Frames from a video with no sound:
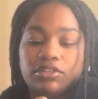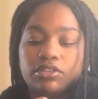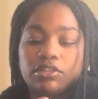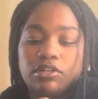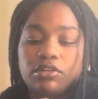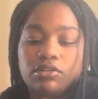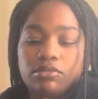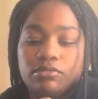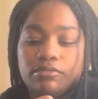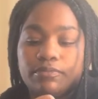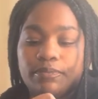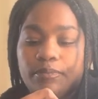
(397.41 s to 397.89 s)

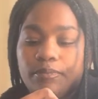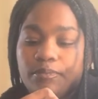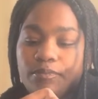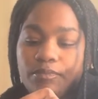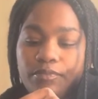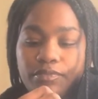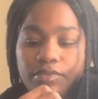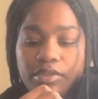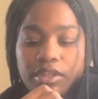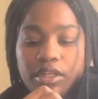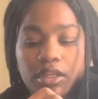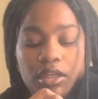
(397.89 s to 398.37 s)
So,
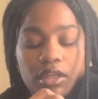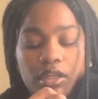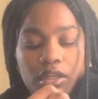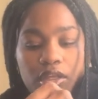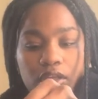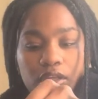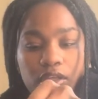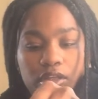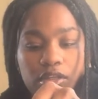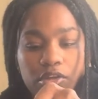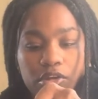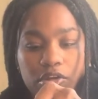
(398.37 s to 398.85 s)

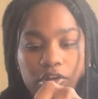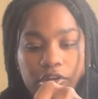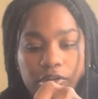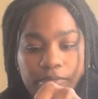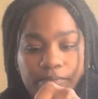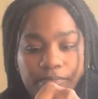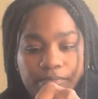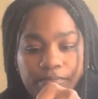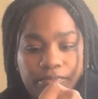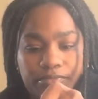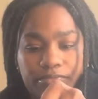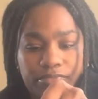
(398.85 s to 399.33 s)
y'all.
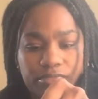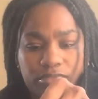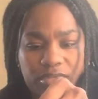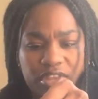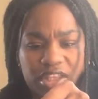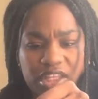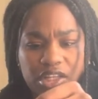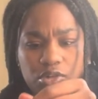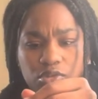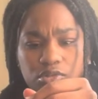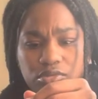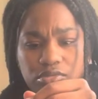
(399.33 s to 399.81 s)

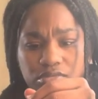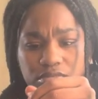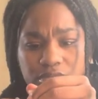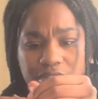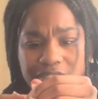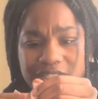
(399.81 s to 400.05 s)
Ooh.